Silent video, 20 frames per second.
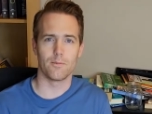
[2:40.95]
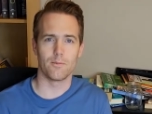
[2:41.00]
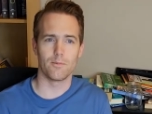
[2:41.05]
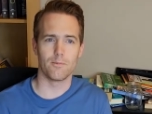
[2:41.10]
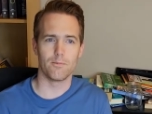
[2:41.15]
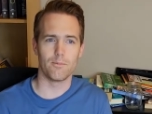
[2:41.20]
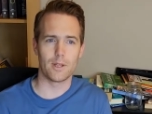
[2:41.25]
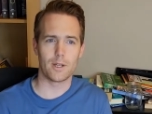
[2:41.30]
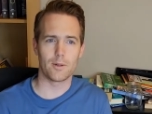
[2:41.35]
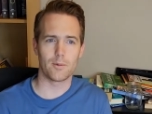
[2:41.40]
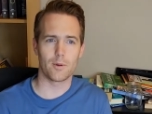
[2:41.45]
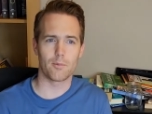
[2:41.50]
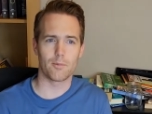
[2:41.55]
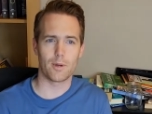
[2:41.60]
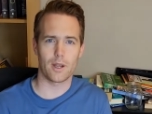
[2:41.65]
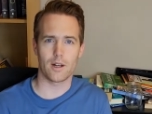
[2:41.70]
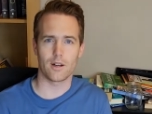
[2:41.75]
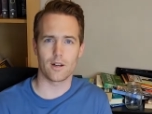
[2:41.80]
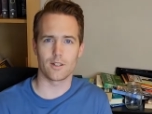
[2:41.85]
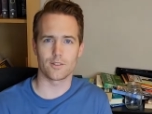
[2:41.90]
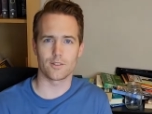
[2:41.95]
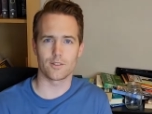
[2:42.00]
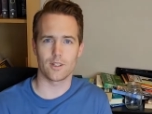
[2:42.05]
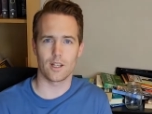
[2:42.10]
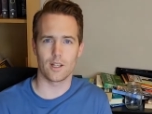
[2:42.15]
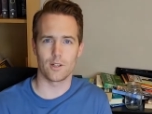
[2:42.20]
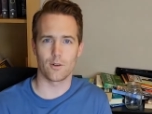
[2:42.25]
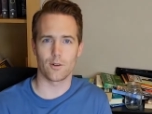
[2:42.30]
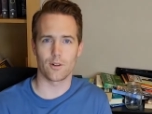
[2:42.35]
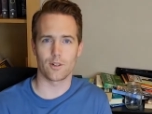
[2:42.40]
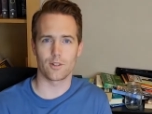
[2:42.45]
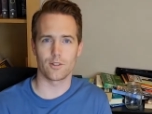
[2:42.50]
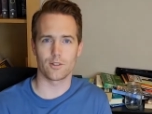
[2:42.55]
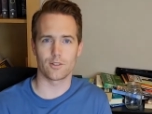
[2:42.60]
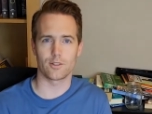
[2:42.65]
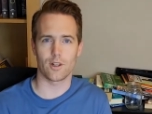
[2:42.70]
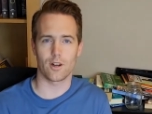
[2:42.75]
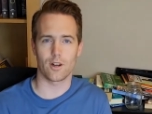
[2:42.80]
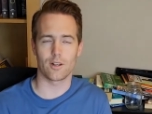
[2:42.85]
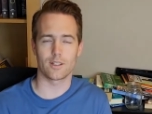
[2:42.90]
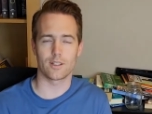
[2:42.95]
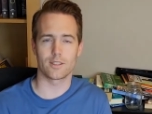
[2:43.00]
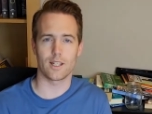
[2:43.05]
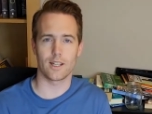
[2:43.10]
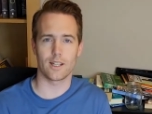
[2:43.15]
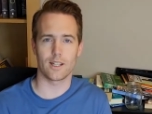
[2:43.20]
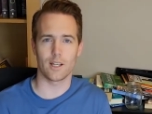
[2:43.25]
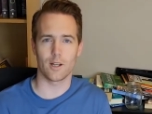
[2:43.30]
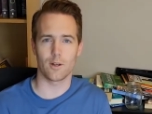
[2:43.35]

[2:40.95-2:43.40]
minimal pairs in order to start setting